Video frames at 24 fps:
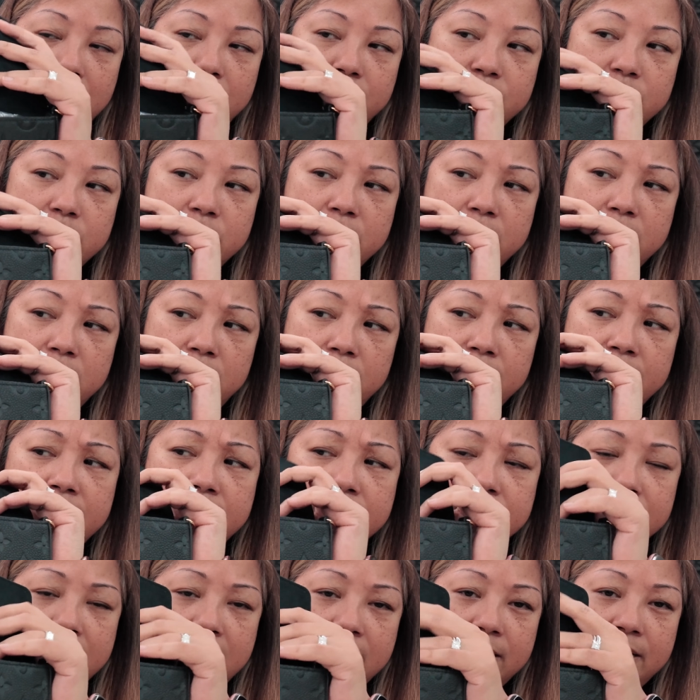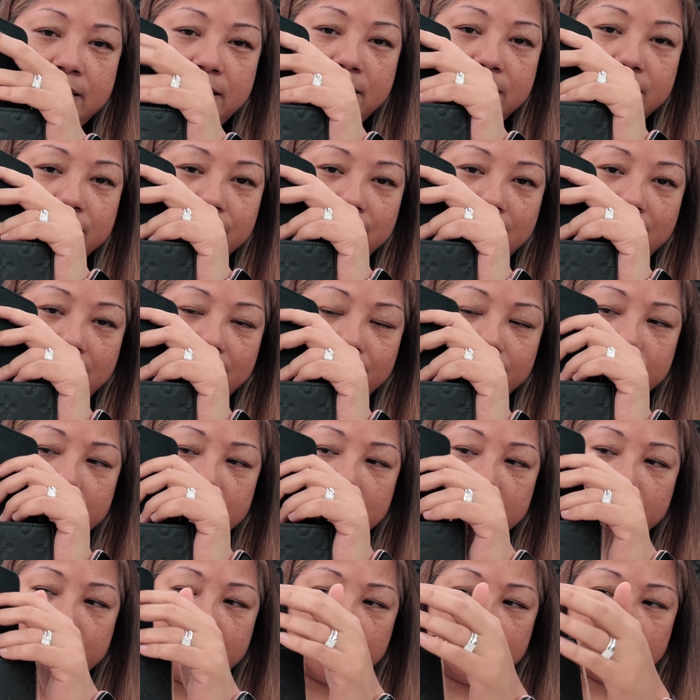So it is kind of nice to have
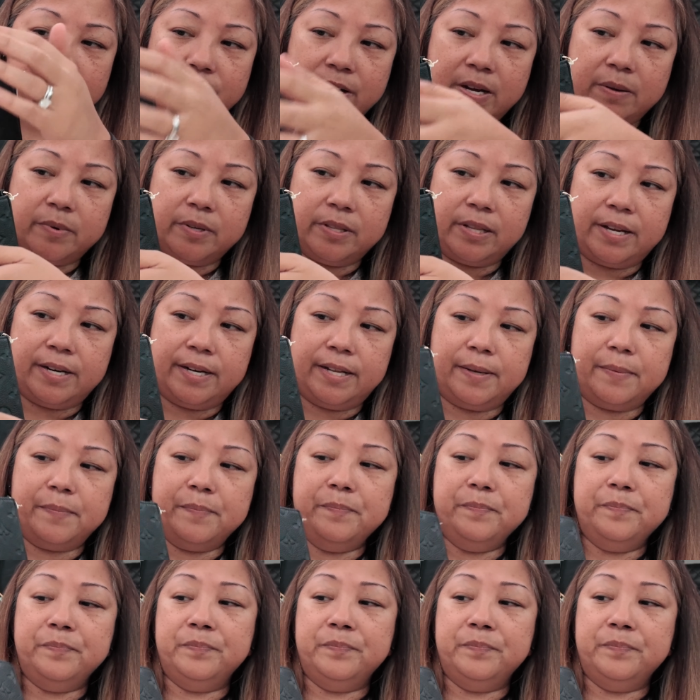the microfiber lining.